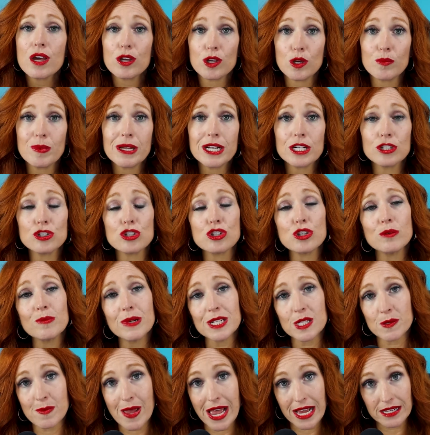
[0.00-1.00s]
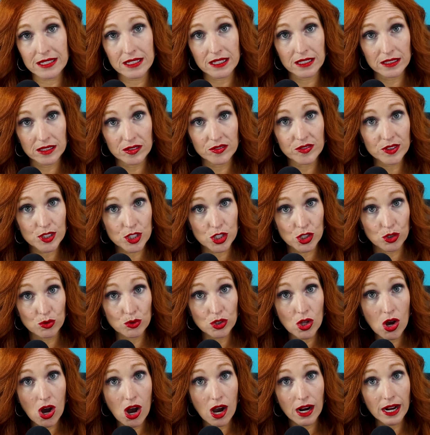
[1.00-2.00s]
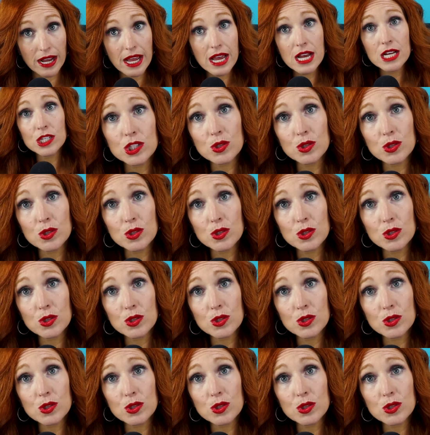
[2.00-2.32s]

you've been in too much masculine for too long.